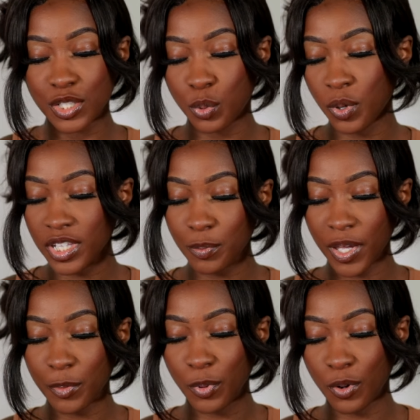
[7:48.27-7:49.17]
toilet
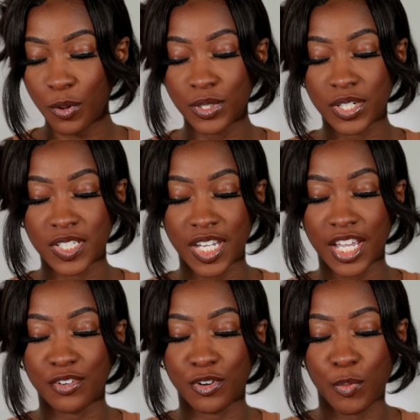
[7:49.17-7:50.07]
paper holder
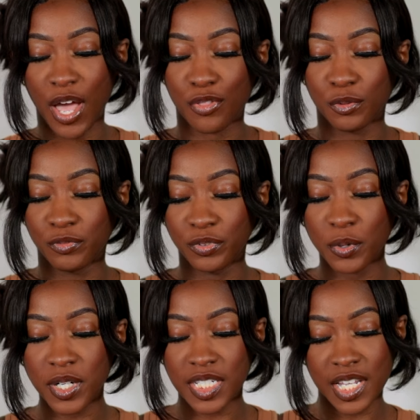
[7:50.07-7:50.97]
stand for bathroom
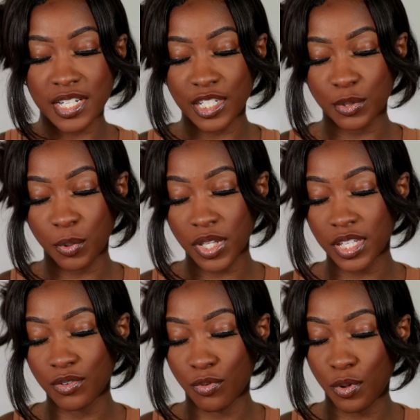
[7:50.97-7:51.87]
floor, standing
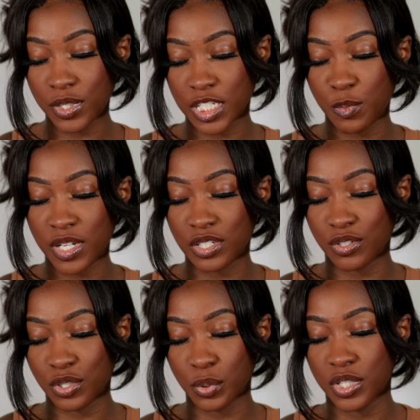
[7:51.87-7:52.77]
toilet roll dispenser,
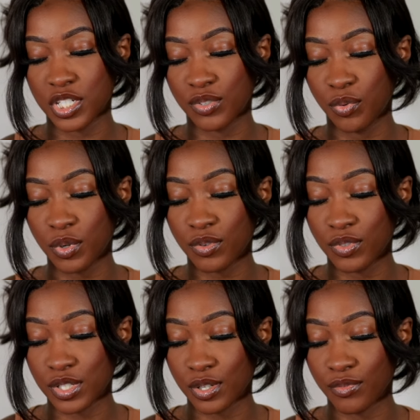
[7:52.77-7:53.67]
storages for
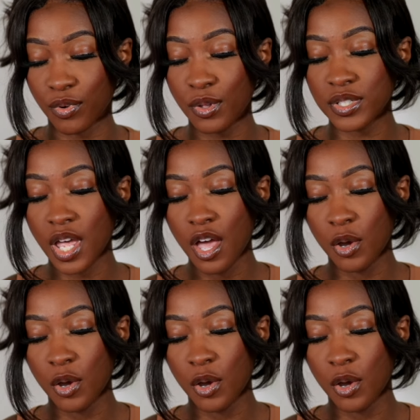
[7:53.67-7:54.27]
reserve rolls,